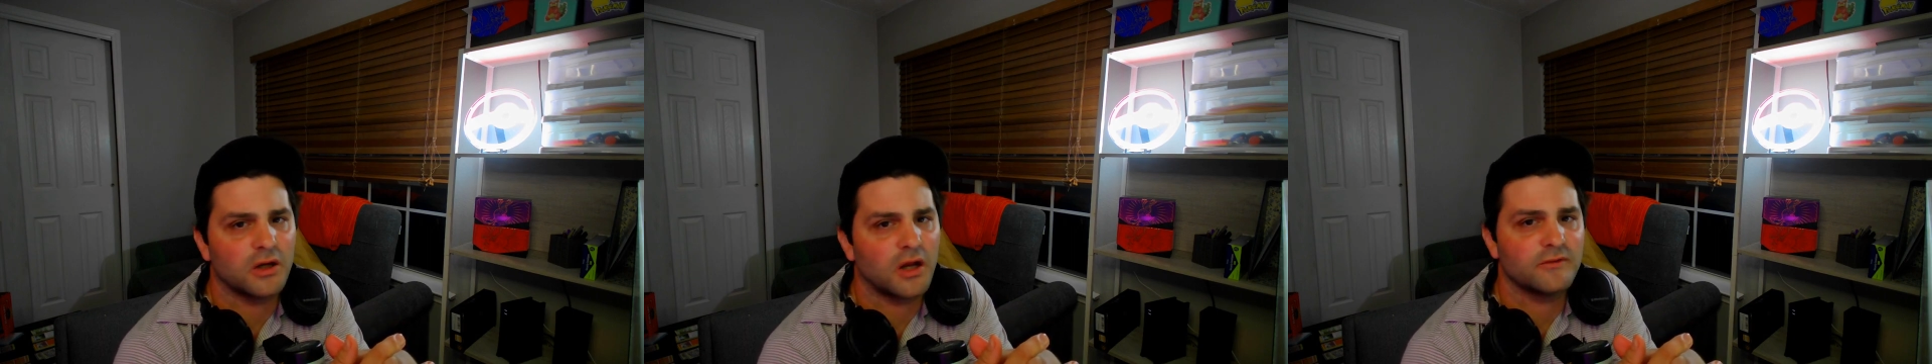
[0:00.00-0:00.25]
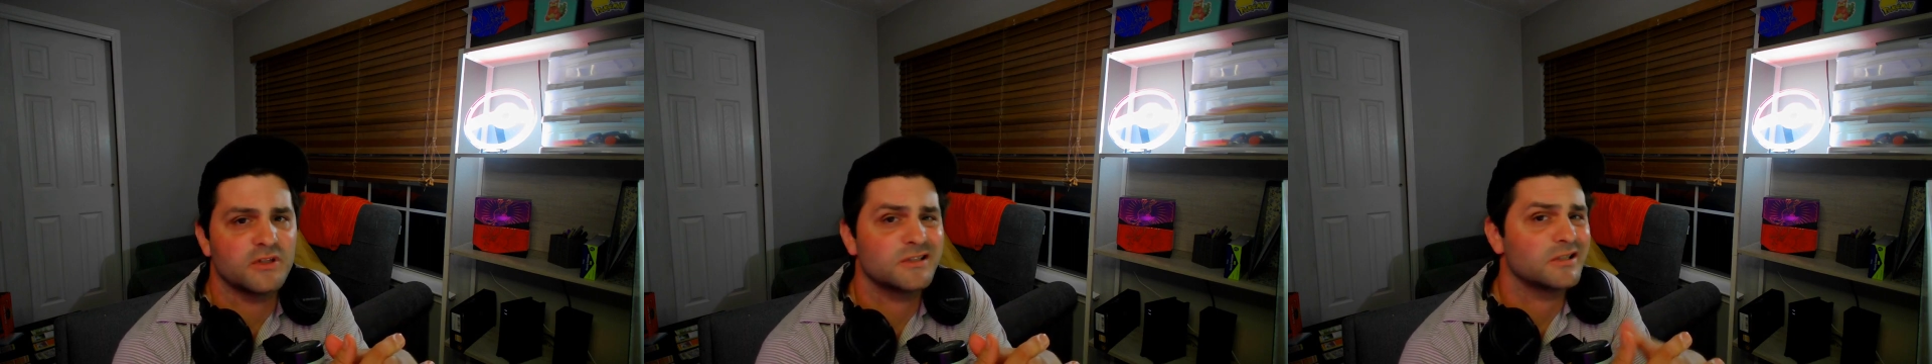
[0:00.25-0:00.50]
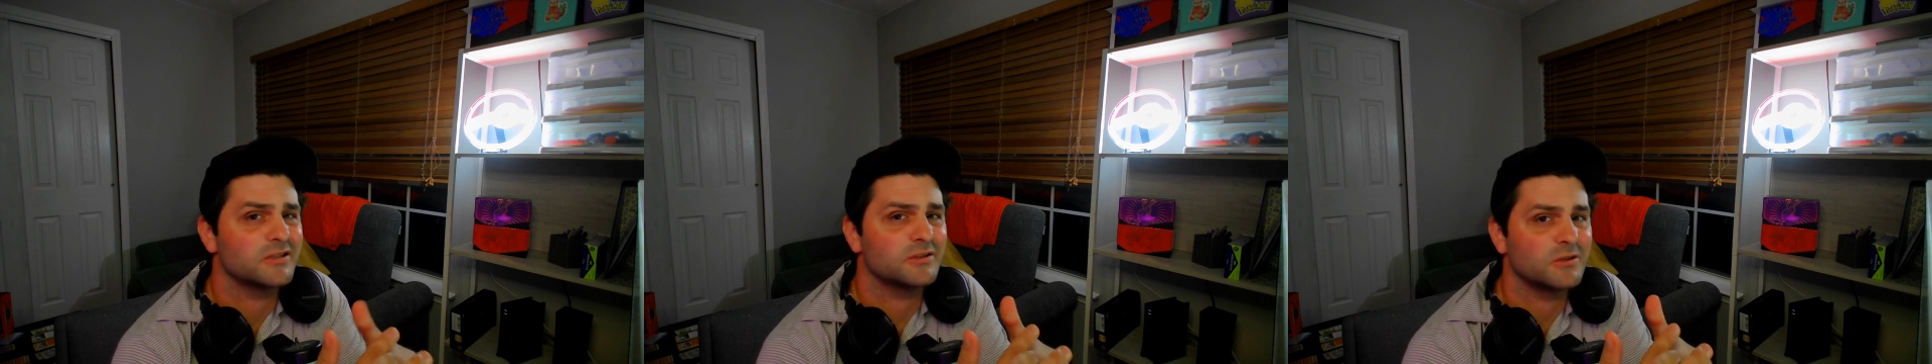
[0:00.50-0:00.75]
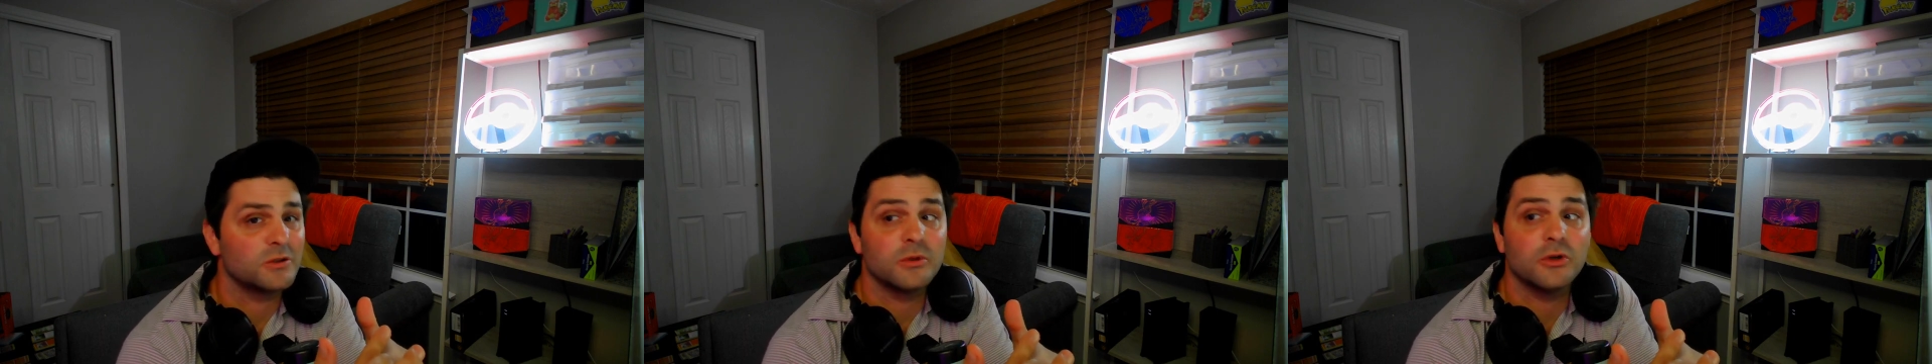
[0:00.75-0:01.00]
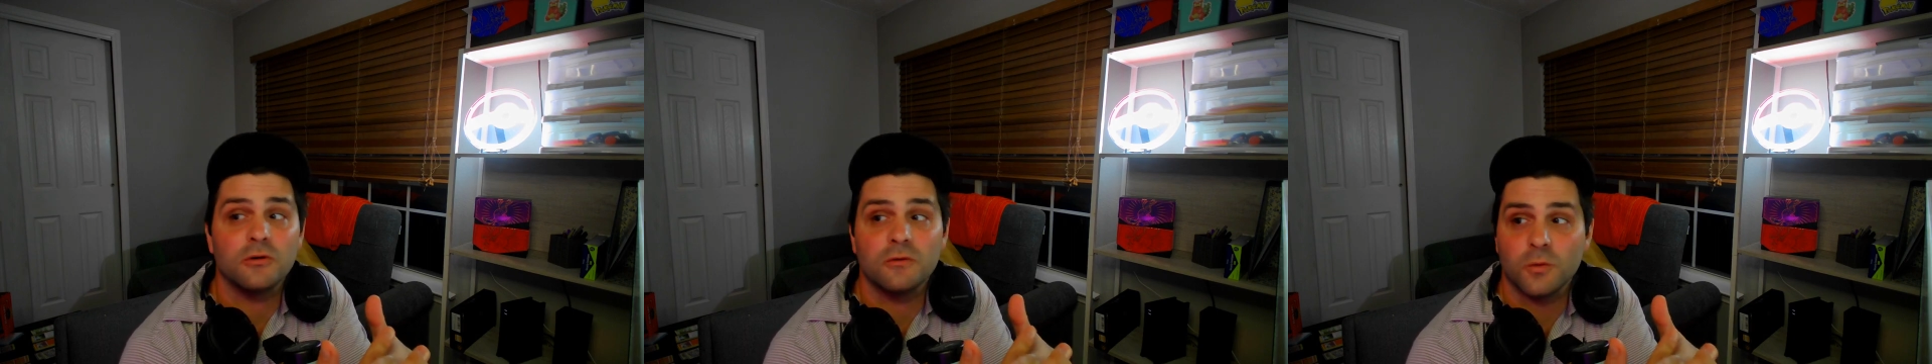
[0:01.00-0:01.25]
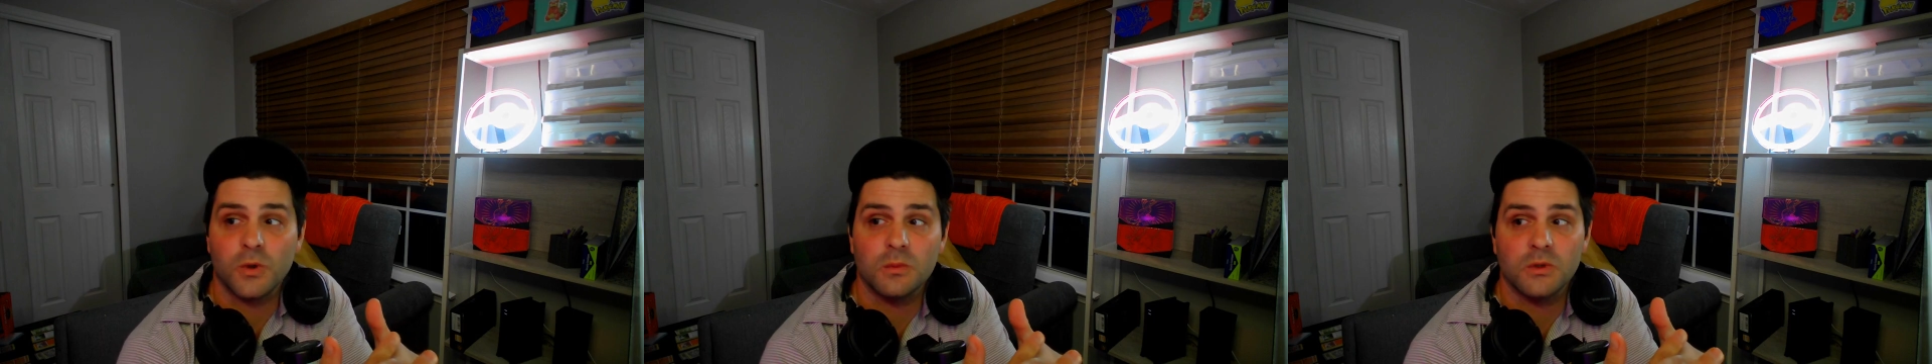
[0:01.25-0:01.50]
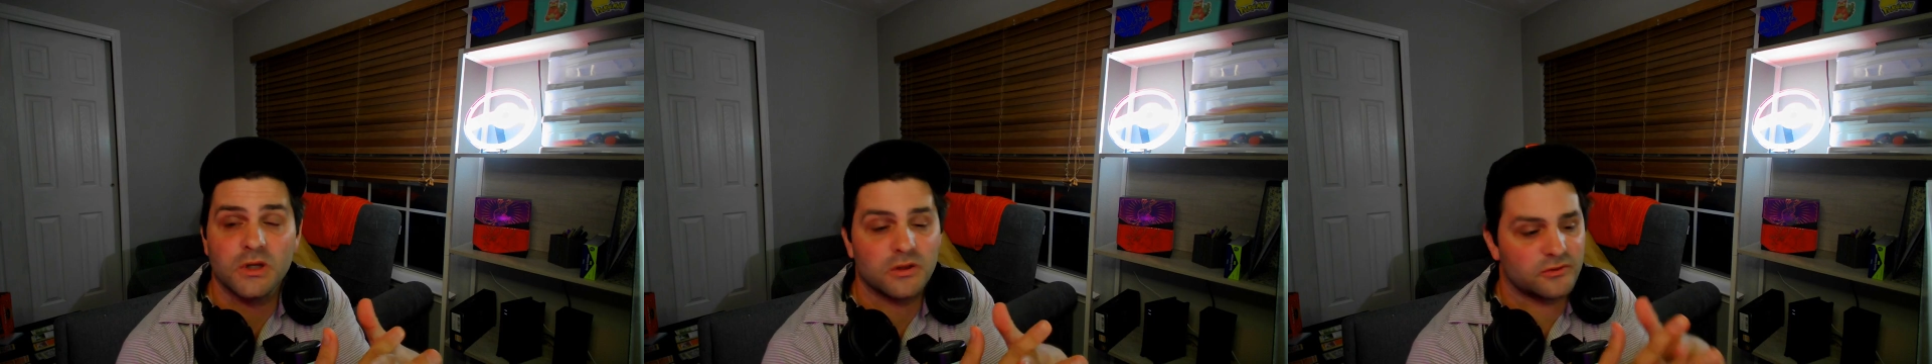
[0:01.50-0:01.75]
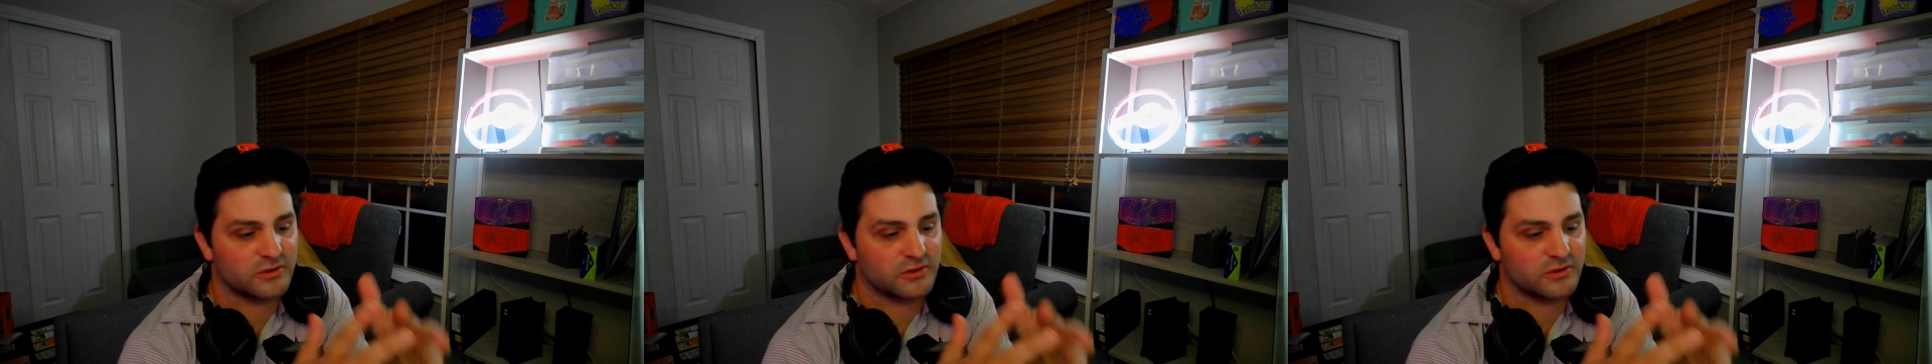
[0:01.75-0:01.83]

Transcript: Obviously, it's a little bit overwhelming, and there's a